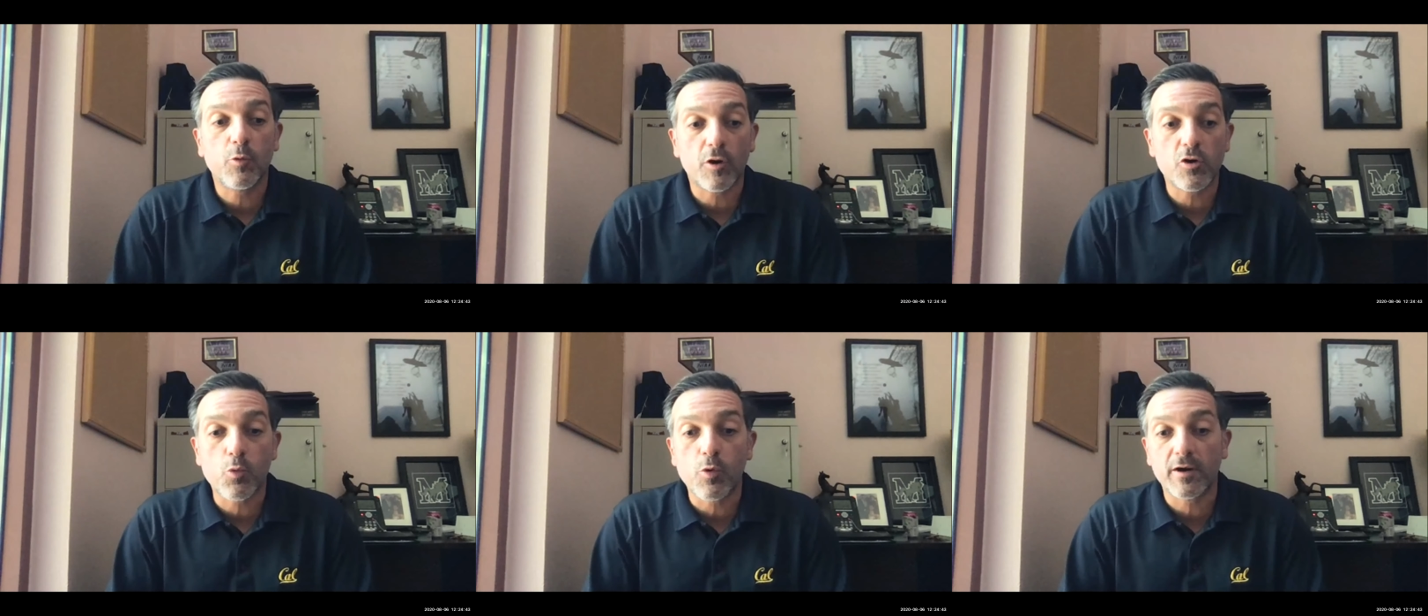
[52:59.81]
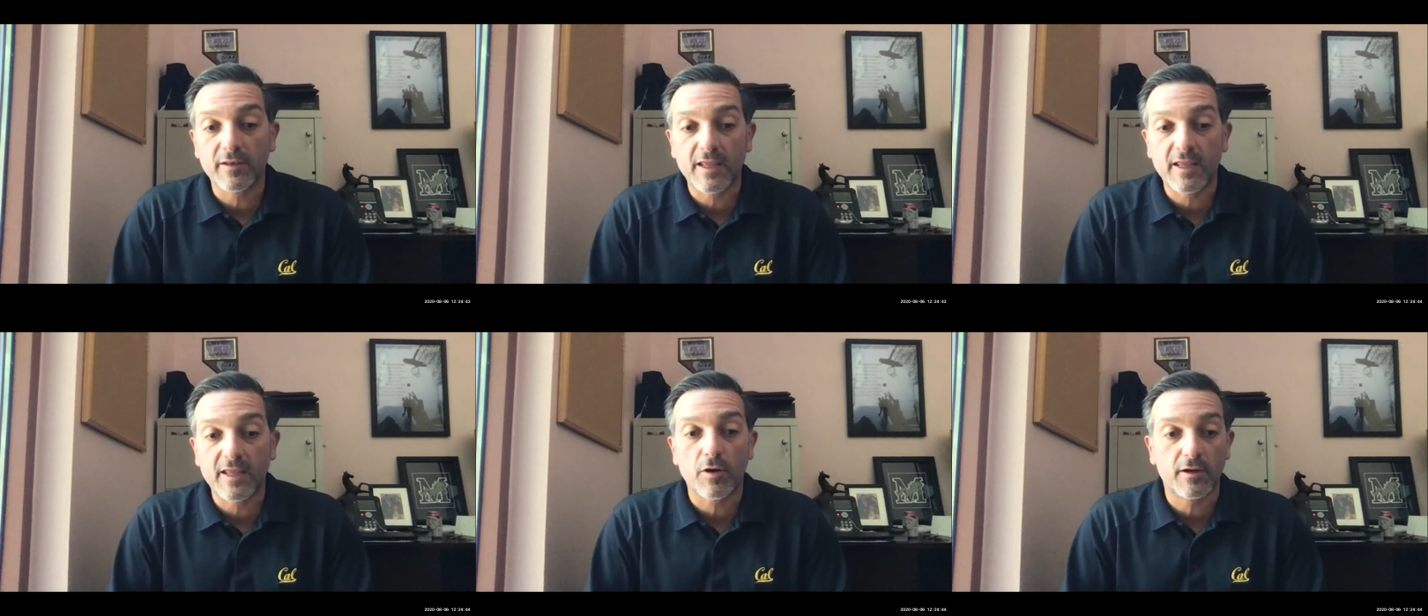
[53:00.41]
We want to know
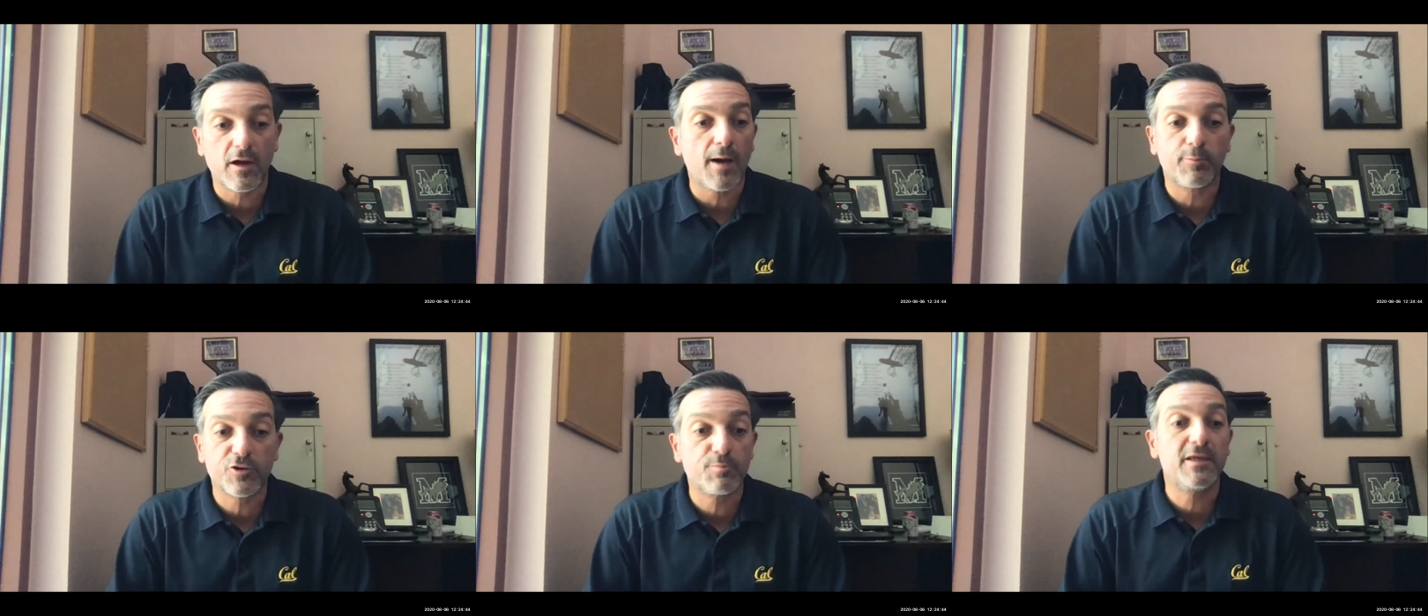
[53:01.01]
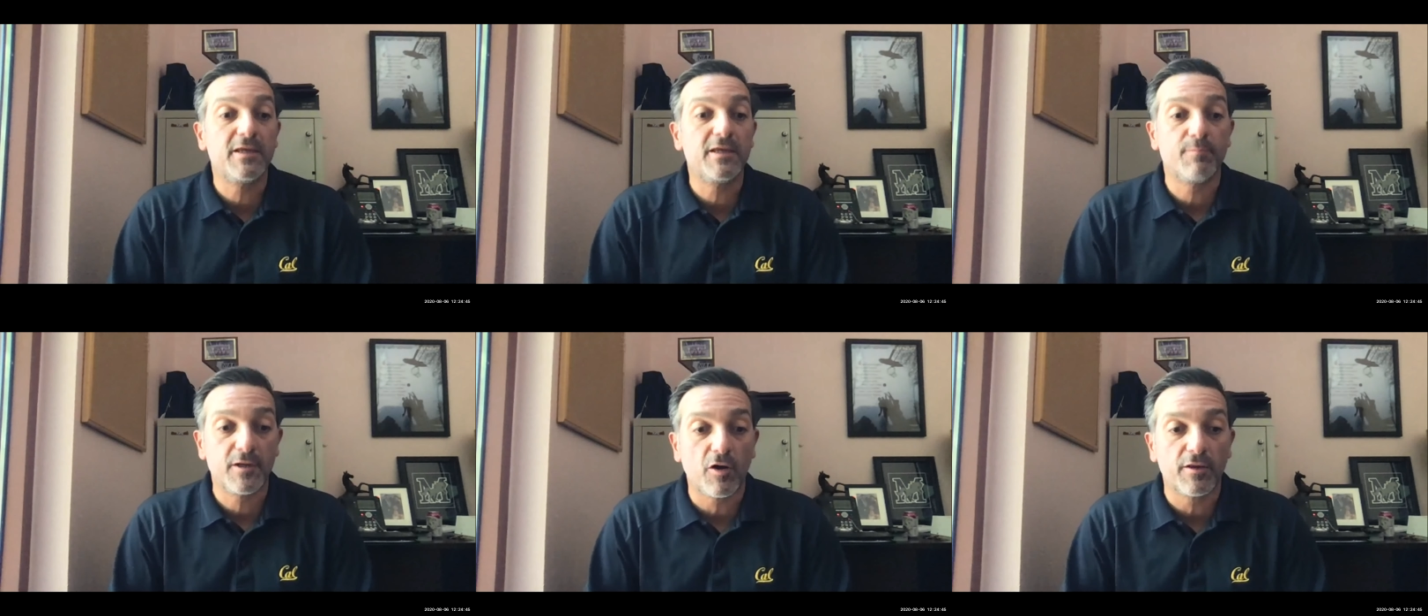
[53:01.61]
what they want to accomplish
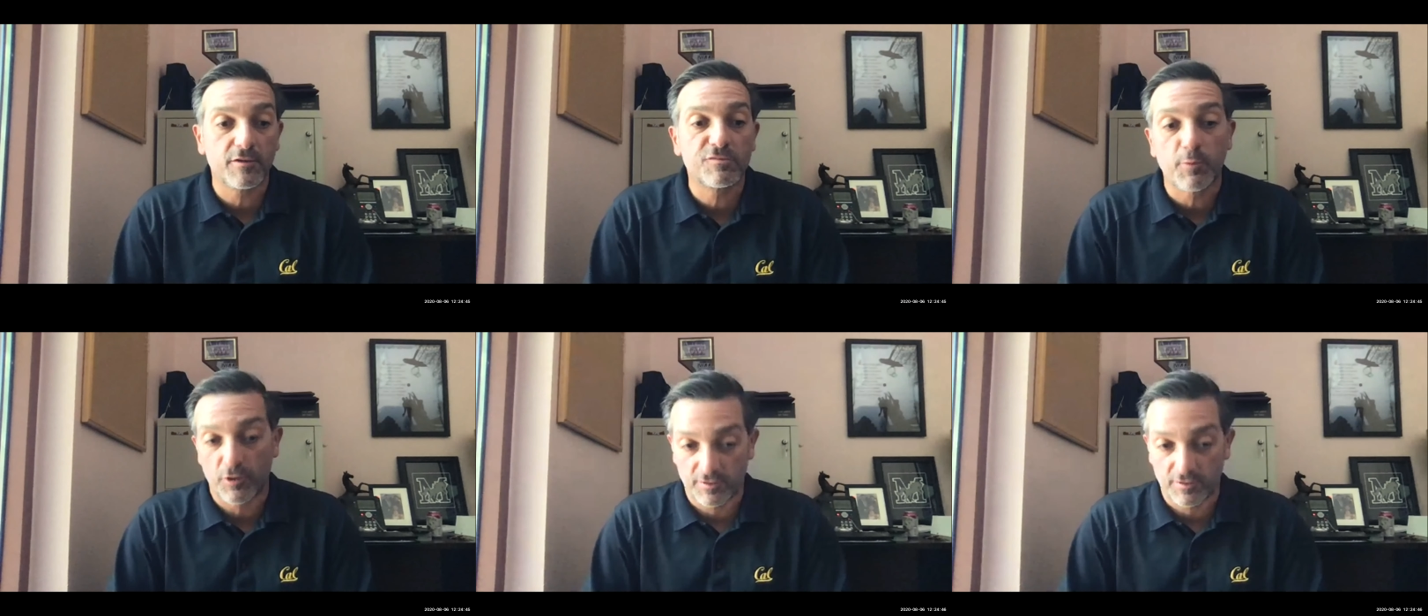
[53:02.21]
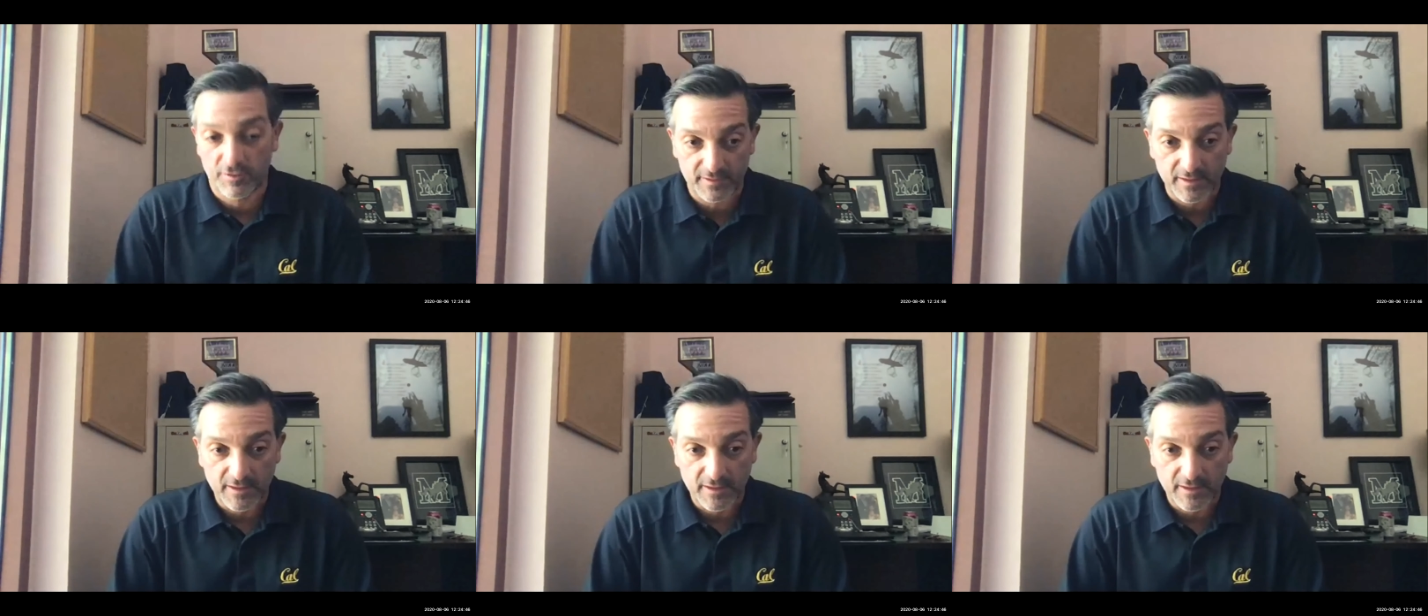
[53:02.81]
even beyond this part of it.